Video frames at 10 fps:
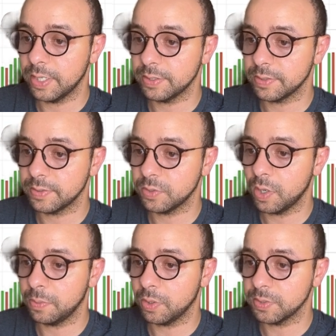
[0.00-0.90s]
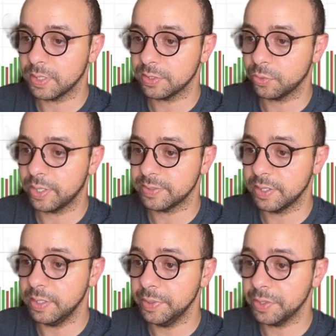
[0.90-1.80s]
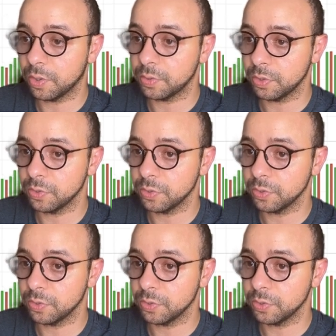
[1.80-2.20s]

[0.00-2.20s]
and the stop loss as well as the limit order.